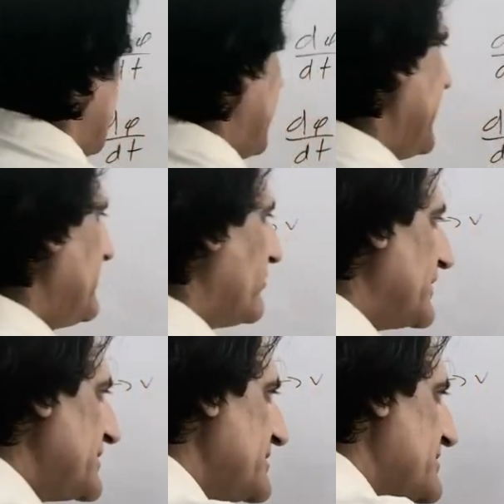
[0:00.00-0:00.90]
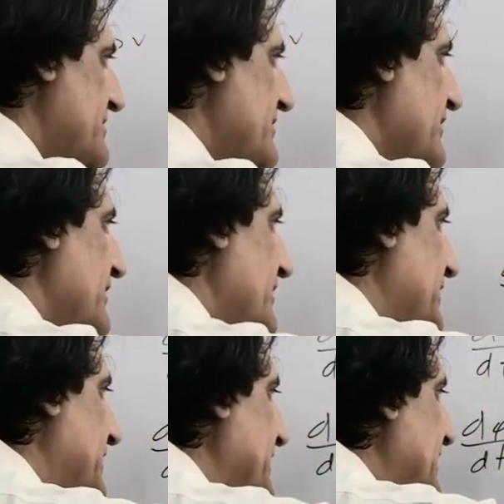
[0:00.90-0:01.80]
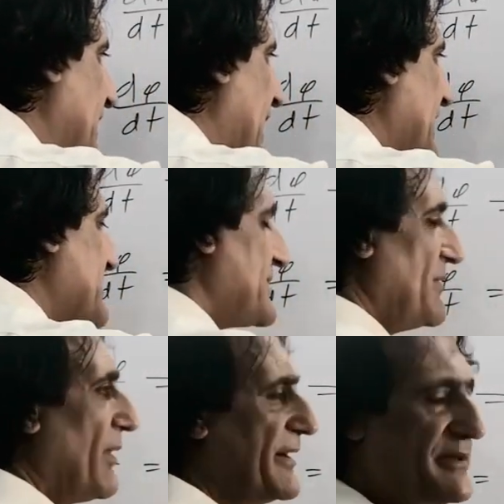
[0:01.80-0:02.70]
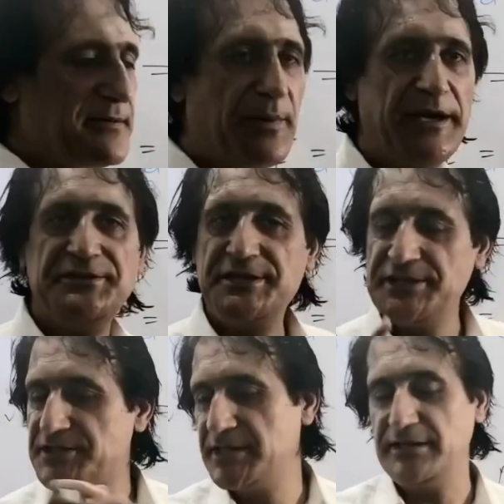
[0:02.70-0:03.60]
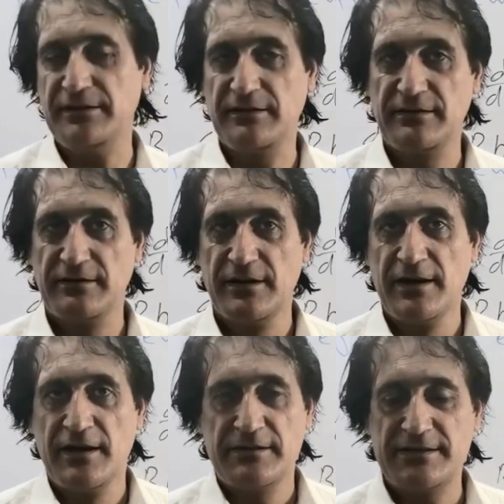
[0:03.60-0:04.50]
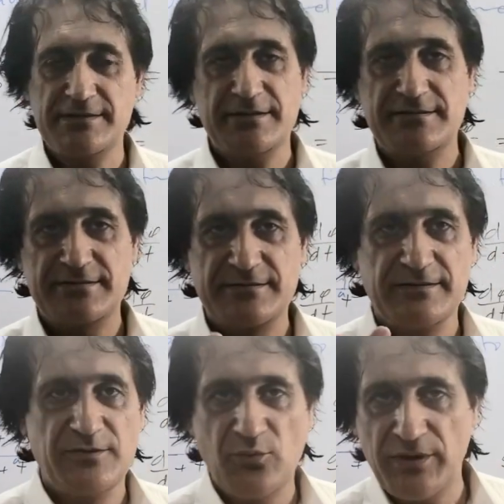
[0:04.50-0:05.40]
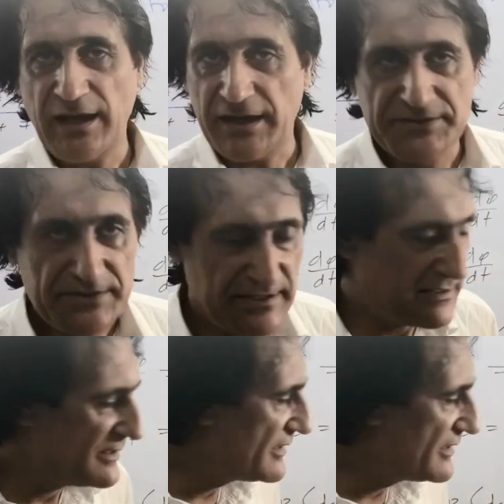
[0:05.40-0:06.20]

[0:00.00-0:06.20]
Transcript: And what is dx divided by dt? This is velocity.